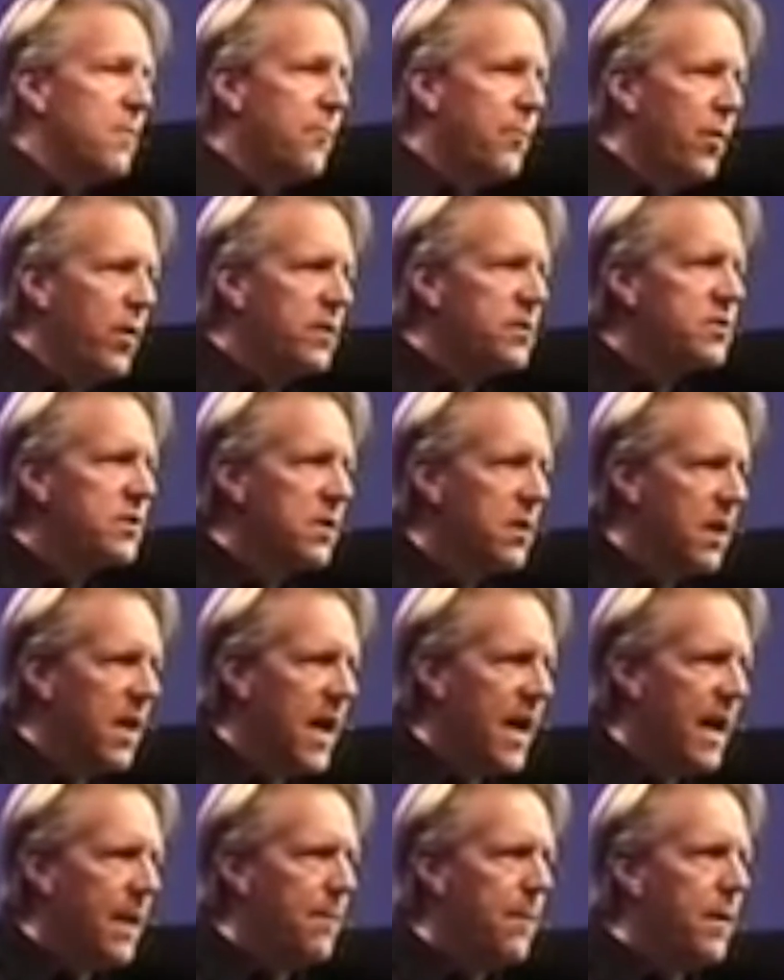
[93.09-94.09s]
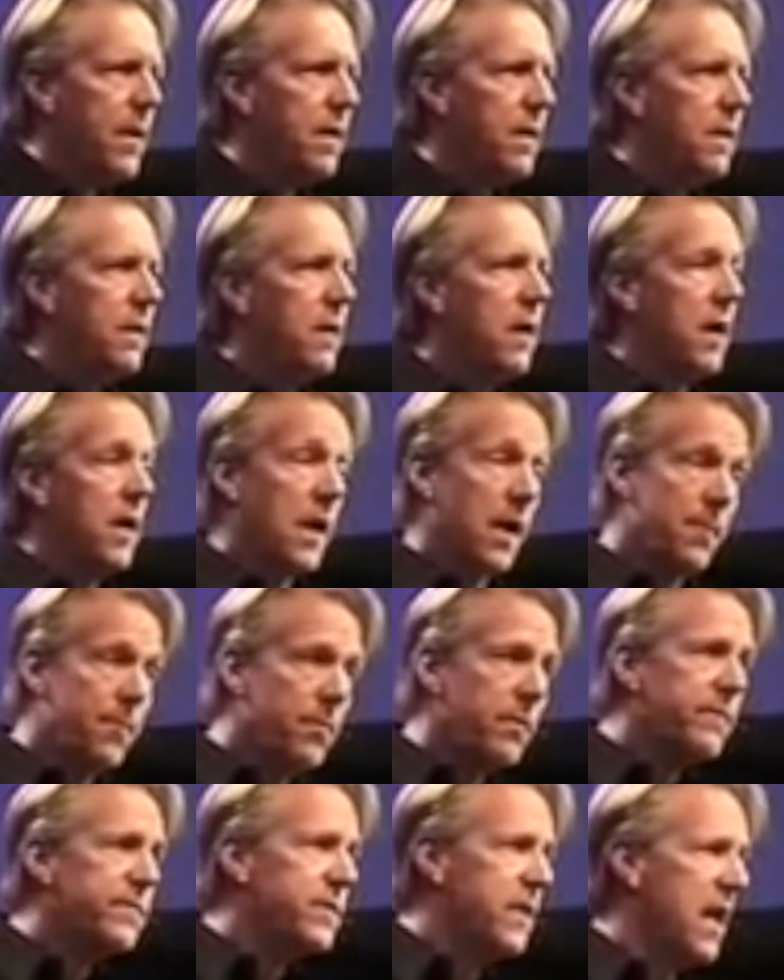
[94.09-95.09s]
the book's claim a
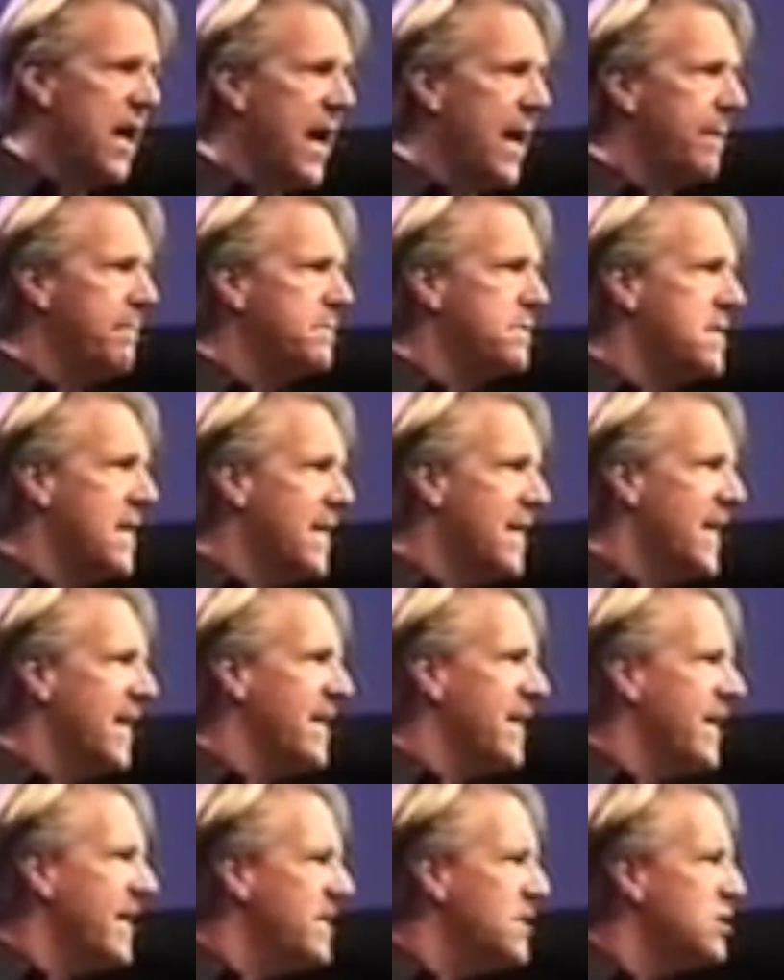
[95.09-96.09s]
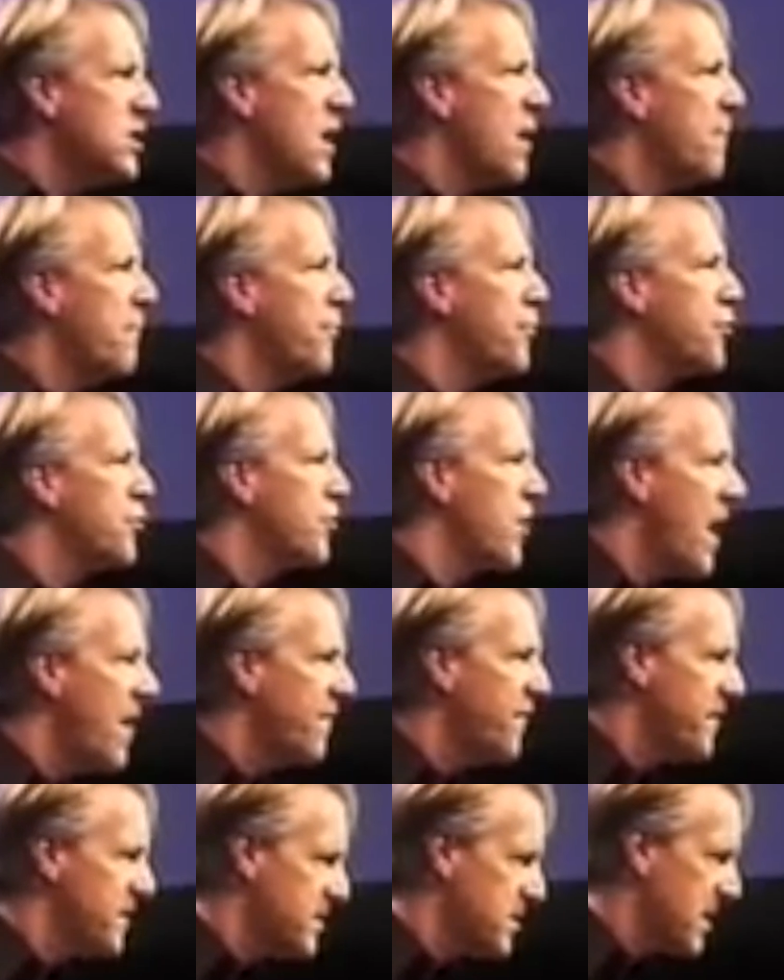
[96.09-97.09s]
couple of times that it is
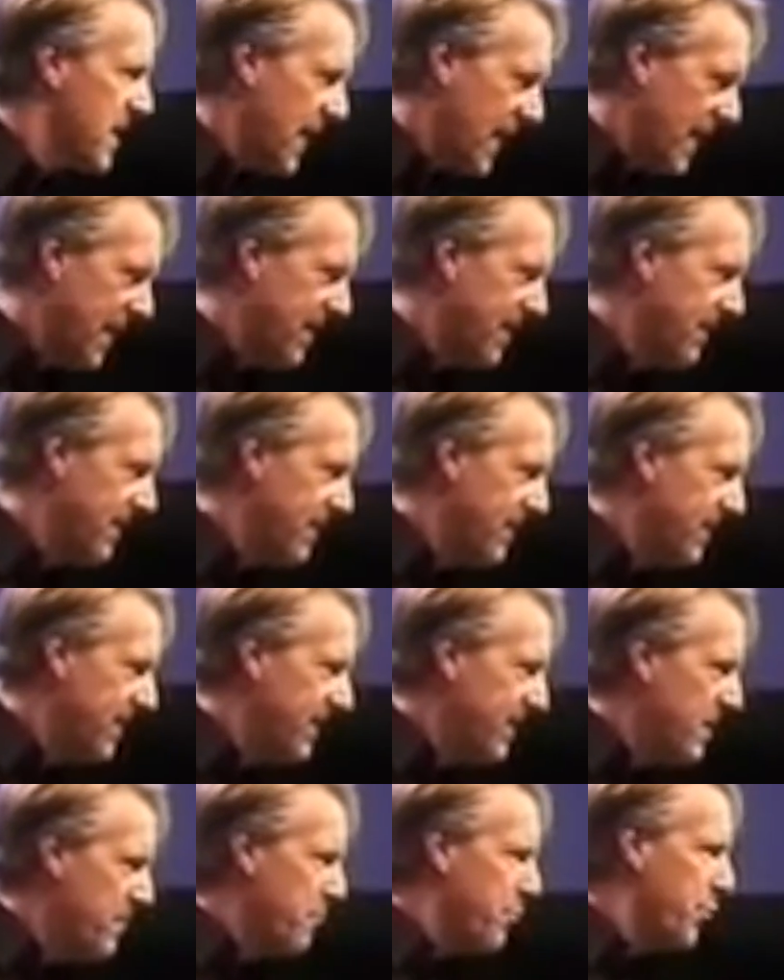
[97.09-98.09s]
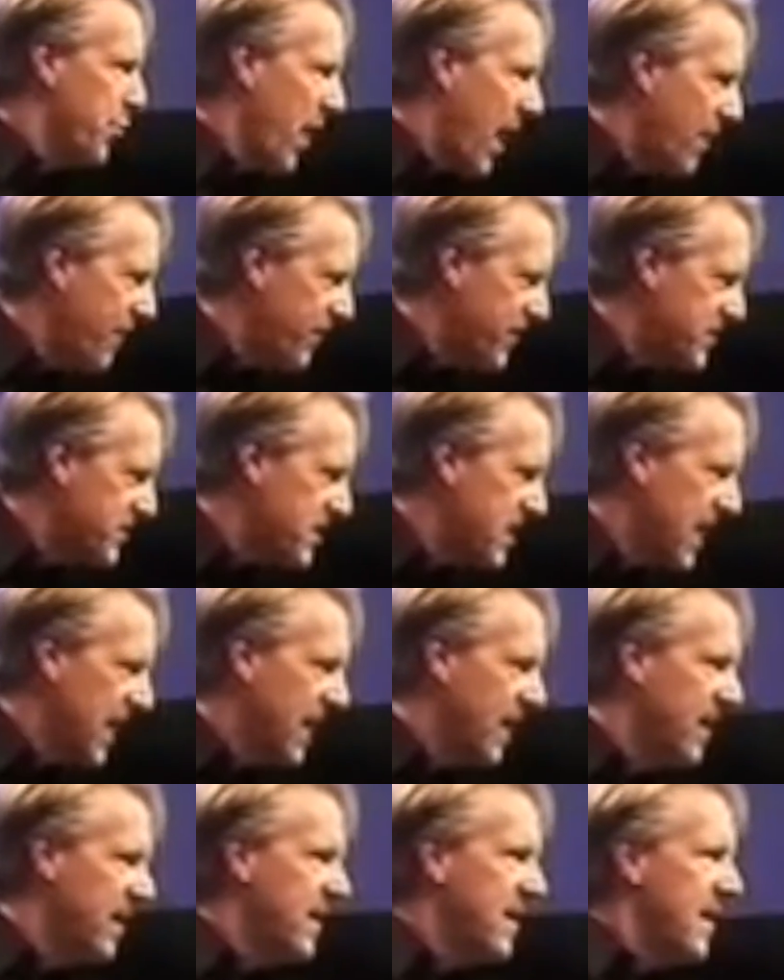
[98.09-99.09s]
prophecy. Prophecy.
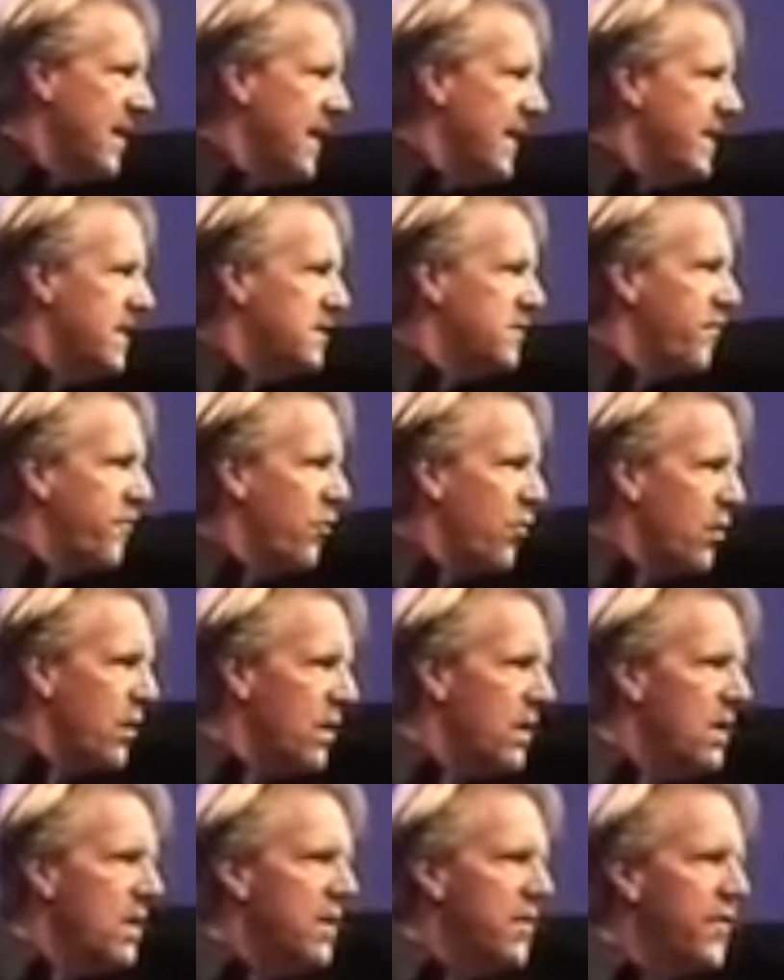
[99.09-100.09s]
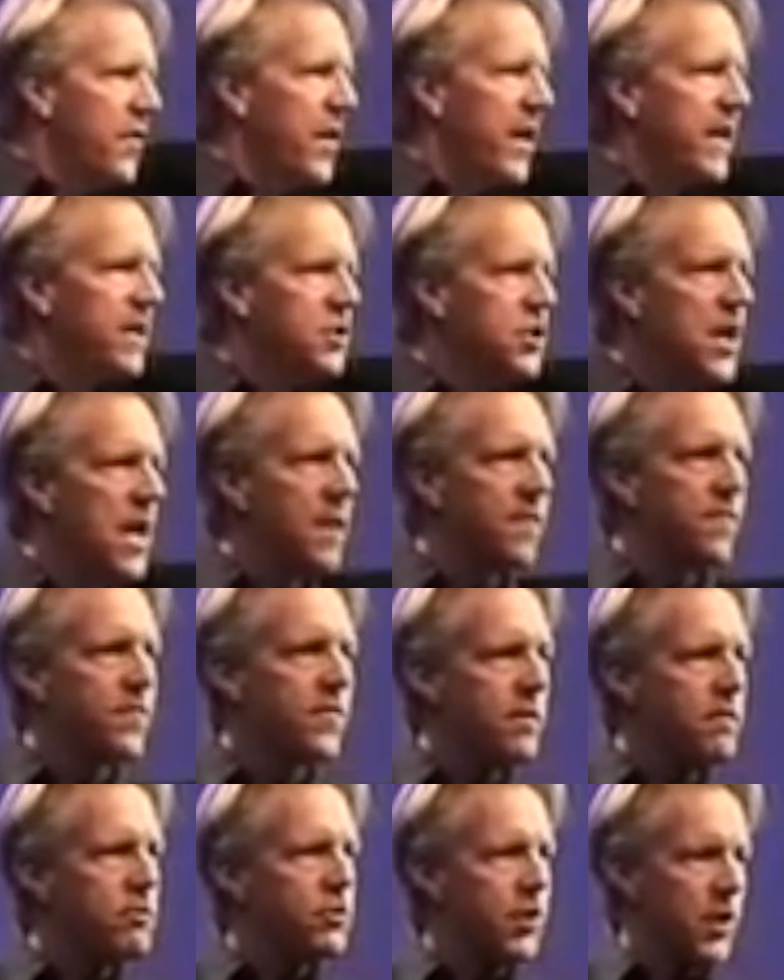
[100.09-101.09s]
It is for things yet
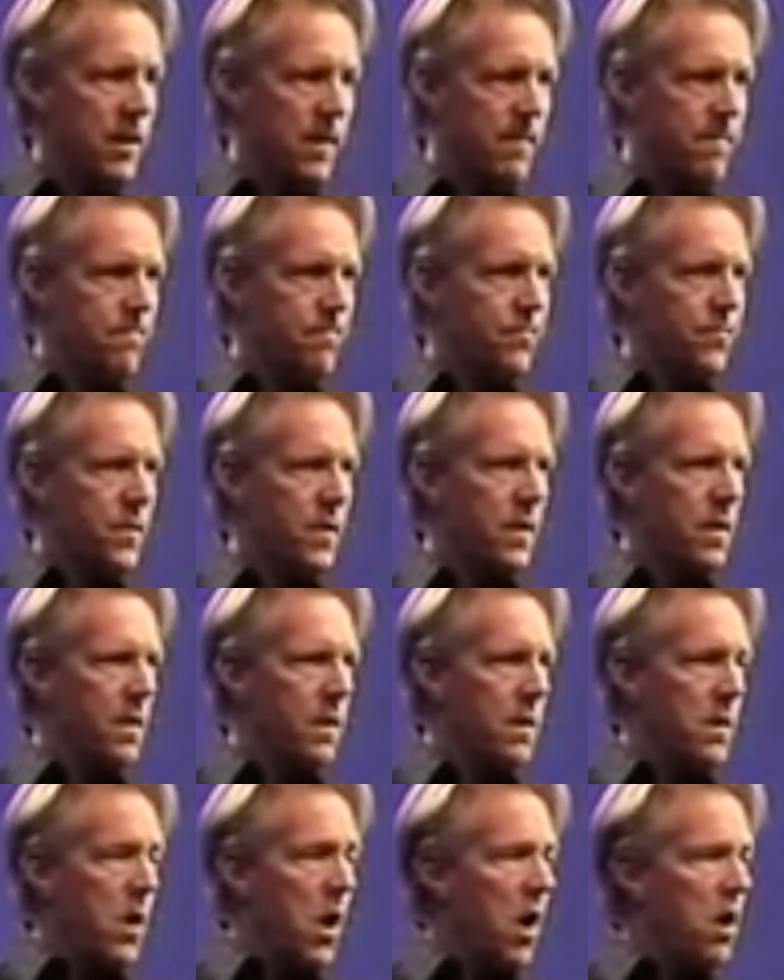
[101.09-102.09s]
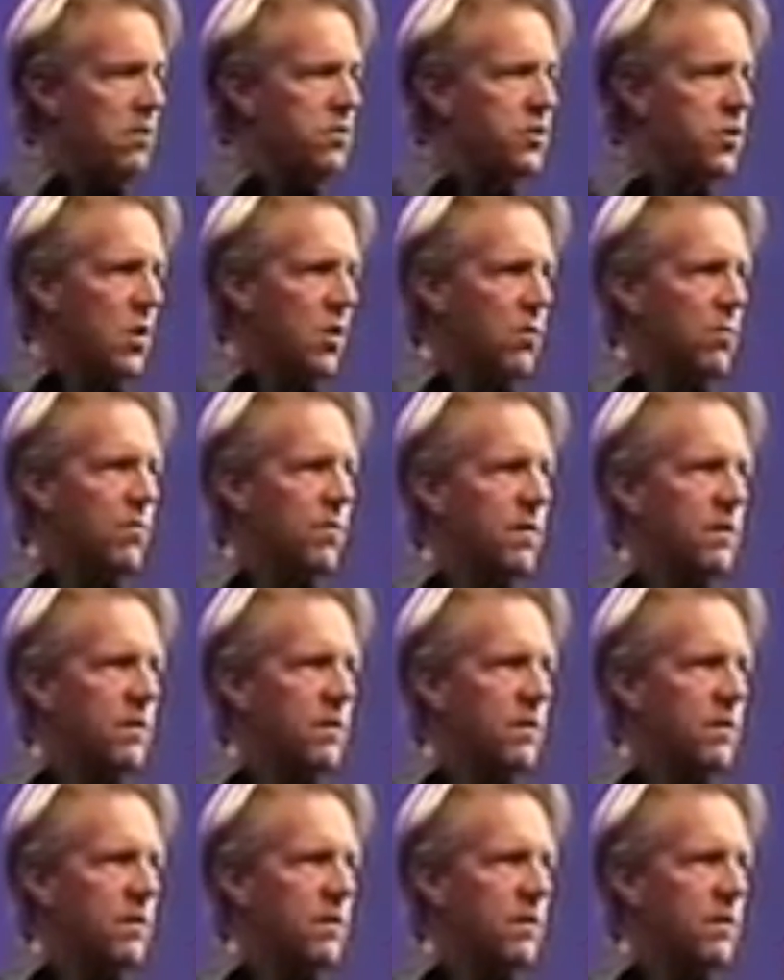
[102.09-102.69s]
future. Also,